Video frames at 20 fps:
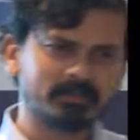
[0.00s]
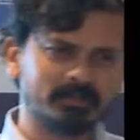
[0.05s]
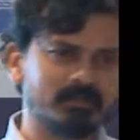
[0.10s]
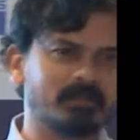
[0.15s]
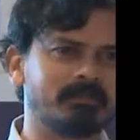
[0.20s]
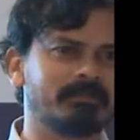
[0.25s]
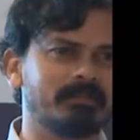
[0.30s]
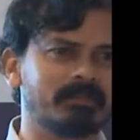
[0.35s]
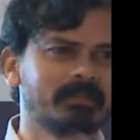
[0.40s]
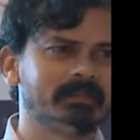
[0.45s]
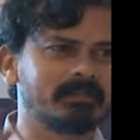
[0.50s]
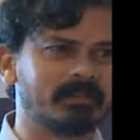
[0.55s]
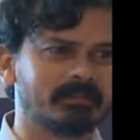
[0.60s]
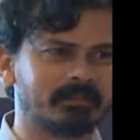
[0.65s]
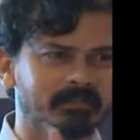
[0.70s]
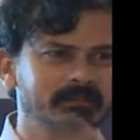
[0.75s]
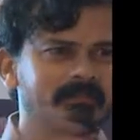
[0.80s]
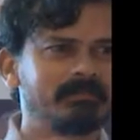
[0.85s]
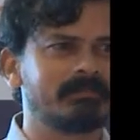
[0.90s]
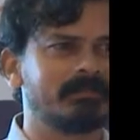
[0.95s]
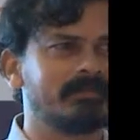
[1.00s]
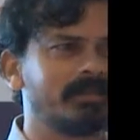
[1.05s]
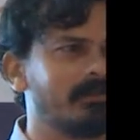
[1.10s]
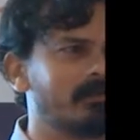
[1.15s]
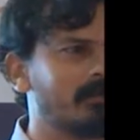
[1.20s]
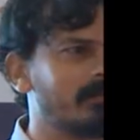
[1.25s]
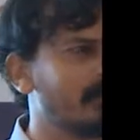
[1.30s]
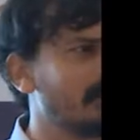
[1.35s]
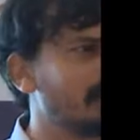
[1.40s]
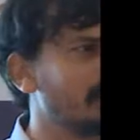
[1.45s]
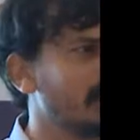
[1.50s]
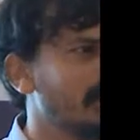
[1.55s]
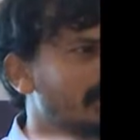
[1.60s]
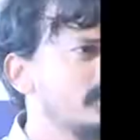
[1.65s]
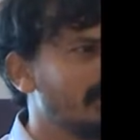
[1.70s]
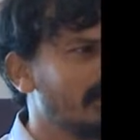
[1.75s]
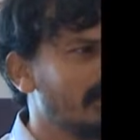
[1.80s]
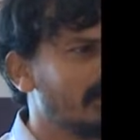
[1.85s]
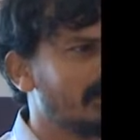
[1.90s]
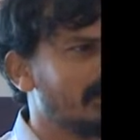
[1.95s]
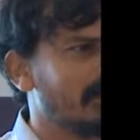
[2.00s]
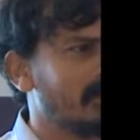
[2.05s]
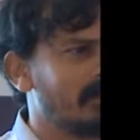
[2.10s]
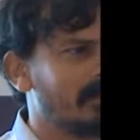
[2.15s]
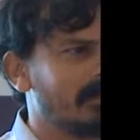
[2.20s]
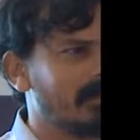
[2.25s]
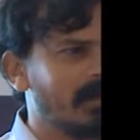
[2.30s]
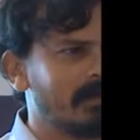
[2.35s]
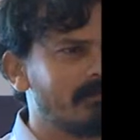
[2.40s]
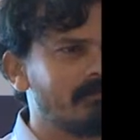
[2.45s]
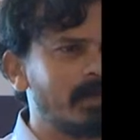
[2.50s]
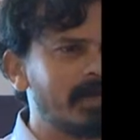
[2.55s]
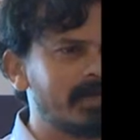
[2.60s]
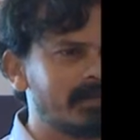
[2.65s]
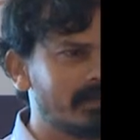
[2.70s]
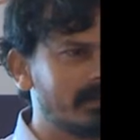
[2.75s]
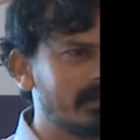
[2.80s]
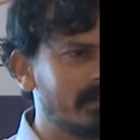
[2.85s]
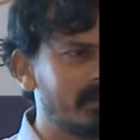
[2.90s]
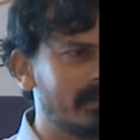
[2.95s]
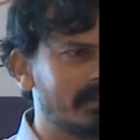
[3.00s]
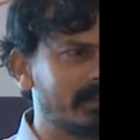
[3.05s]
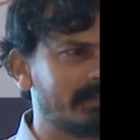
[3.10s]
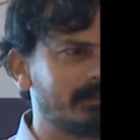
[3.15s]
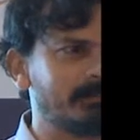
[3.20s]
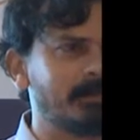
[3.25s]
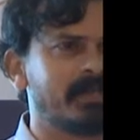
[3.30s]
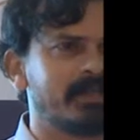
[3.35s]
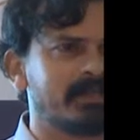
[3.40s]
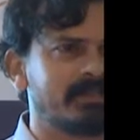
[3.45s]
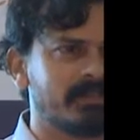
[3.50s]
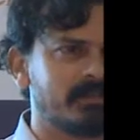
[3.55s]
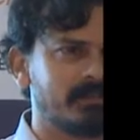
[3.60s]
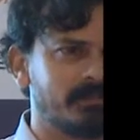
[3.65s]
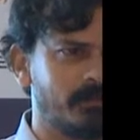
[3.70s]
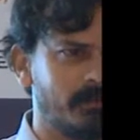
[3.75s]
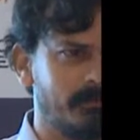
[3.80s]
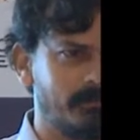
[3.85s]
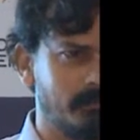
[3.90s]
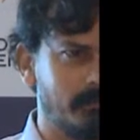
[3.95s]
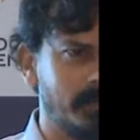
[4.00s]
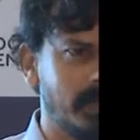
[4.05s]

Think of it as just, you know, uh, I've blended the experiences from a